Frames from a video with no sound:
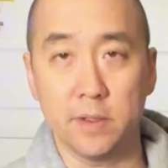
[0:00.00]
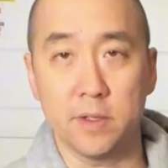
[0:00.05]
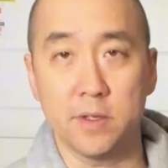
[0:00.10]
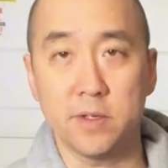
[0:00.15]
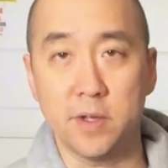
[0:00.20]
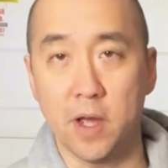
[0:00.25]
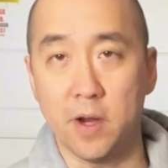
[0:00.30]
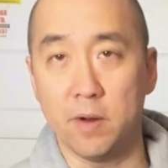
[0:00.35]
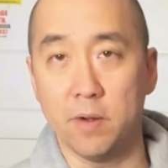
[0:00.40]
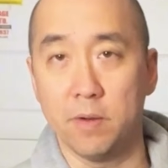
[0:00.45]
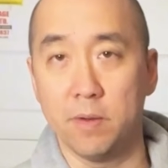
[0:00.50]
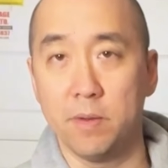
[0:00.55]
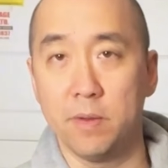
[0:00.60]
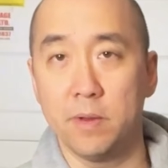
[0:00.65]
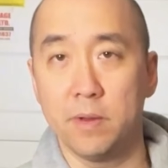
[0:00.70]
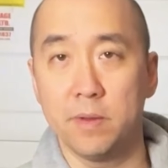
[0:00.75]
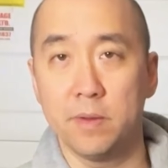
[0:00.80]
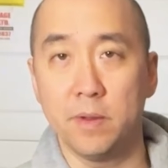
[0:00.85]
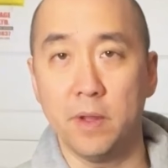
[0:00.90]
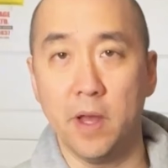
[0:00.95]
Shadow
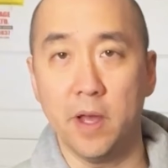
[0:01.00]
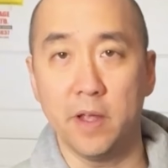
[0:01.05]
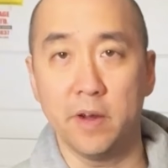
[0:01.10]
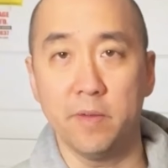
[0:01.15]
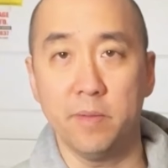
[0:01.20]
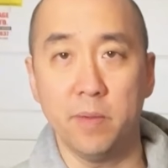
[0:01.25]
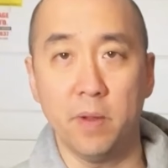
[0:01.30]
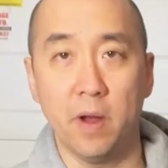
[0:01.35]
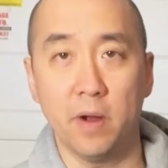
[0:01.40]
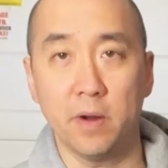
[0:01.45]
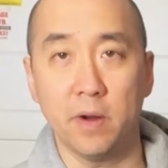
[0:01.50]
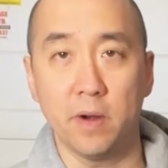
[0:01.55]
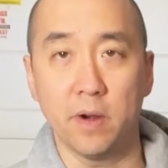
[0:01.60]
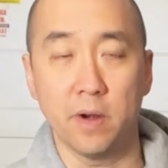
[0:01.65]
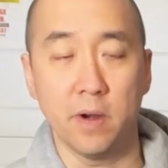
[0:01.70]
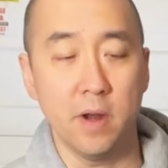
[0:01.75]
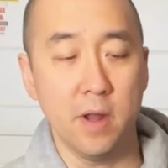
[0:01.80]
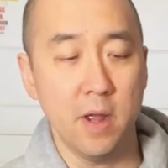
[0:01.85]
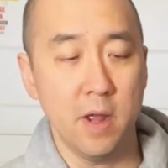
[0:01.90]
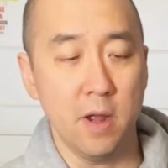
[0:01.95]
line of
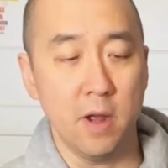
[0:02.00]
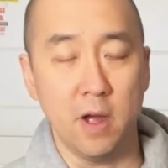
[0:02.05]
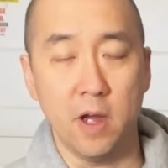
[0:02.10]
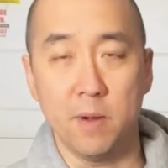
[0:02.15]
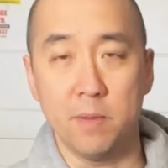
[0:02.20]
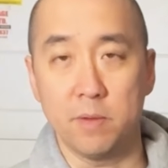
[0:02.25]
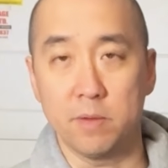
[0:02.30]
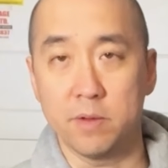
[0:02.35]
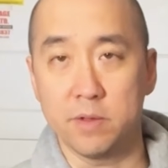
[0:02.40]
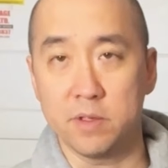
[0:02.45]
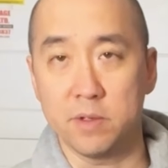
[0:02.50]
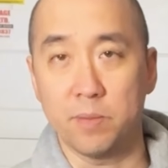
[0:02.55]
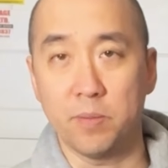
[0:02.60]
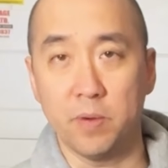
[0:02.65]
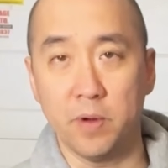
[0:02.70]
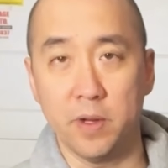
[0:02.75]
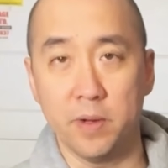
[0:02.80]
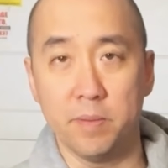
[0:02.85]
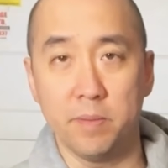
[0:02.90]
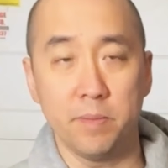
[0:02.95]
blocker or the
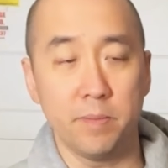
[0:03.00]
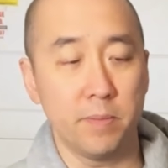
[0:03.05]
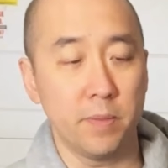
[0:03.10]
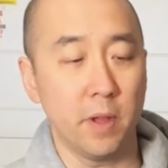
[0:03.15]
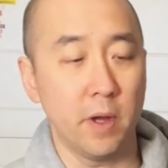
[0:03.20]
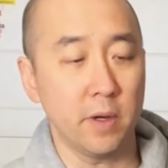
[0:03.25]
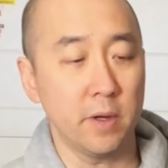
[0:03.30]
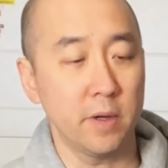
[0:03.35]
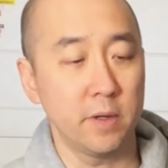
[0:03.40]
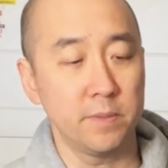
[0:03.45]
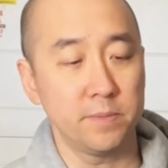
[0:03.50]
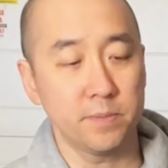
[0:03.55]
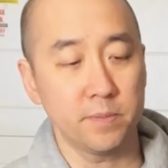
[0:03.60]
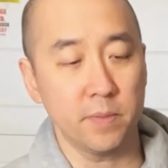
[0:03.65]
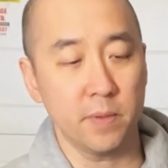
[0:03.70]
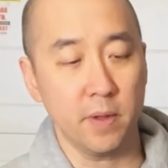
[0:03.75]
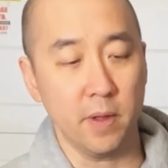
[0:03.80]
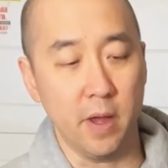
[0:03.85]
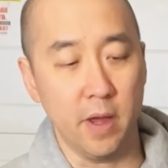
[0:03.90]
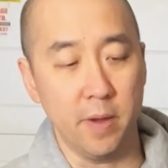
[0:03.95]
Supreme blocker.
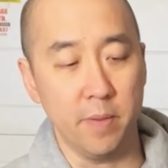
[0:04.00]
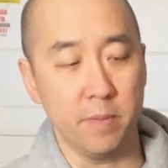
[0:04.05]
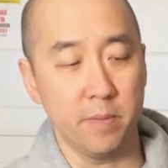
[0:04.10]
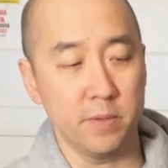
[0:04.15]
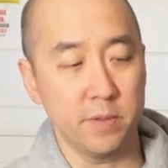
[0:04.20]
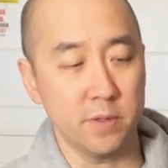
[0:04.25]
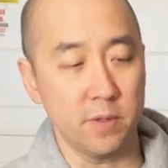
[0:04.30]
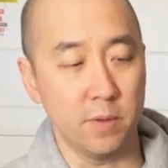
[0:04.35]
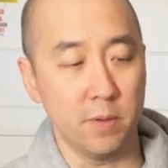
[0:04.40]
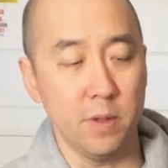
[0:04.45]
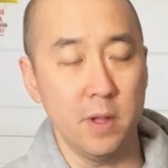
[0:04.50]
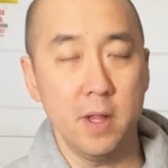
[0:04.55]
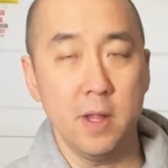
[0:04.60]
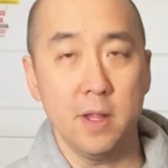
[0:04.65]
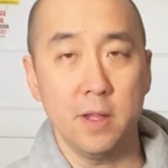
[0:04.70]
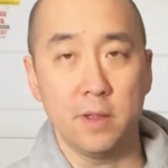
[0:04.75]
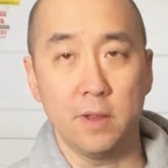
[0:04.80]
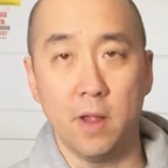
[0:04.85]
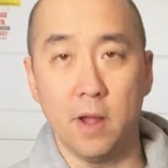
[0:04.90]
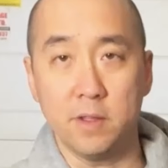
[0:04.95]
So
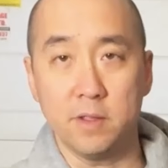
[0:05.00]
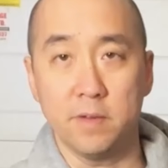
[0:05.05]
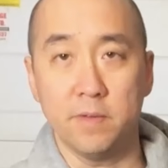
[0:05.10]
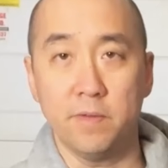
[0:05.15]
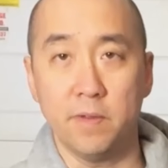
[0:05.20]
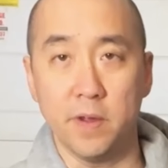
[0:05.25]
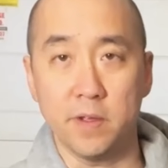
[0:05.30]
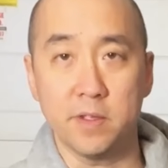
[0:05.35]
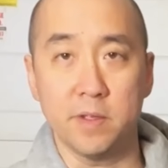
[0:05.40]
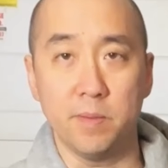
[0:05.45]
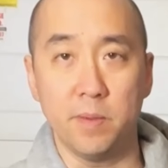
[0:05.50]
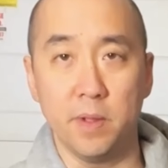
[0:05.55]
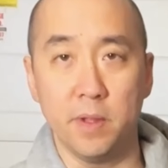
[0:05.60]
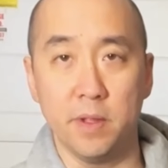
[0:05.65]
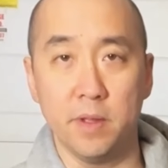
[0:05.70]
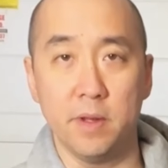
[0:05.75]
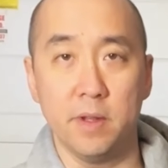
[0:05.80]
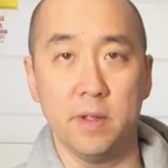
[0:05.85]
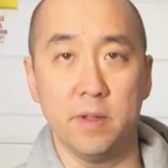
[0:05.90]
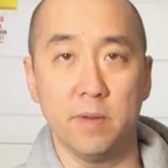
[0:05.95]
lots of
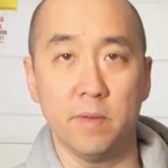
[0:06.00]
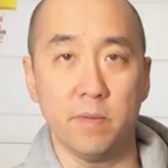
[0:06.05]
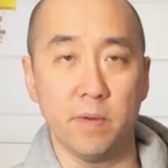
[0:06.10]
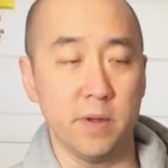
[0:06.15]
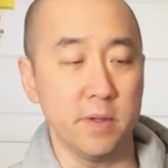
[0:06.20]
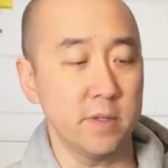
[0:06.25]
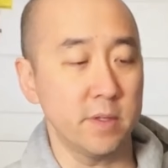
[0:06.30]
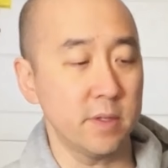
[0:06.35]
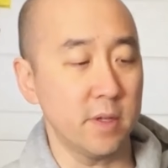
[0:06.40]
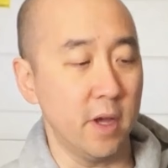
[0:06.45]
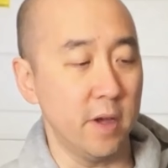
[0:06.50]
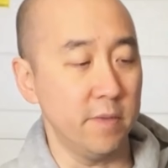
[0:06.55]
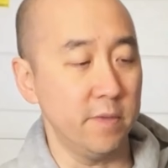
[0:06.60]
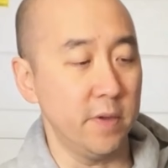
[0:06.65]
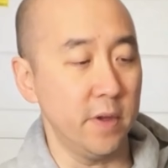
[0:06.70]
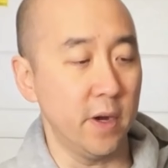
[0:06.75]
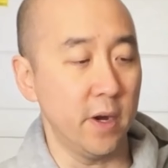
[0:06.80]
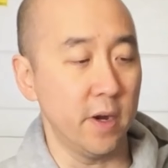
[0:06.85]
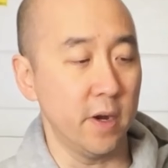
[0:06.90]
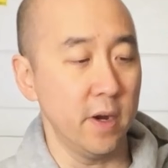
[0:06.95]
flexibility in the wrist cuff
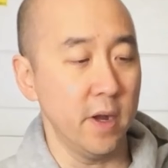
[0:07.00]
here.